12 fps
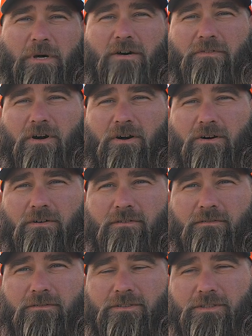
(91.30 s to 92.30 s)
above
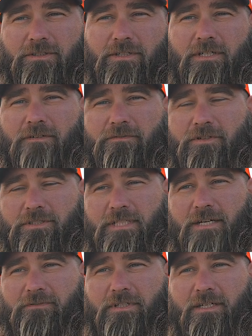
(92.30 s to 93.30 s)
all, you're looking for
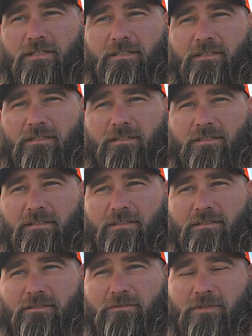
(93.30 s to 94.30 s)
safety
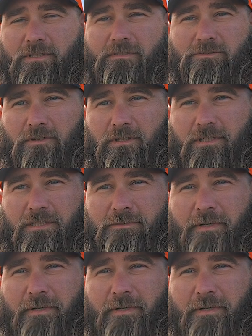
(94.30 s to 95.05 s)
with drilling,